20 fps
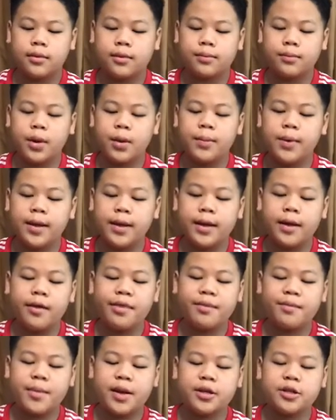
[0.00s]
public
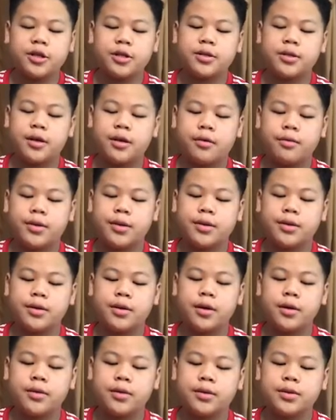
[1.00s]
health measures are
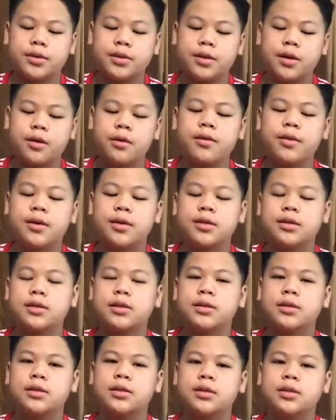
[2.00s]
critical to slow the
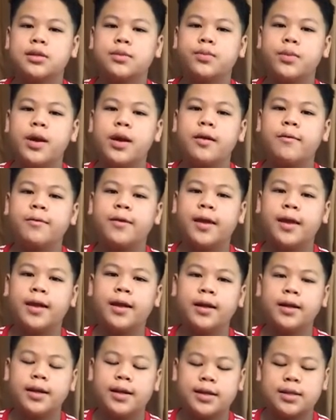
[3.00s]
spread of the
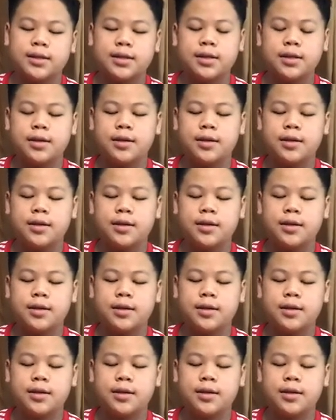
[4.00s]
illness.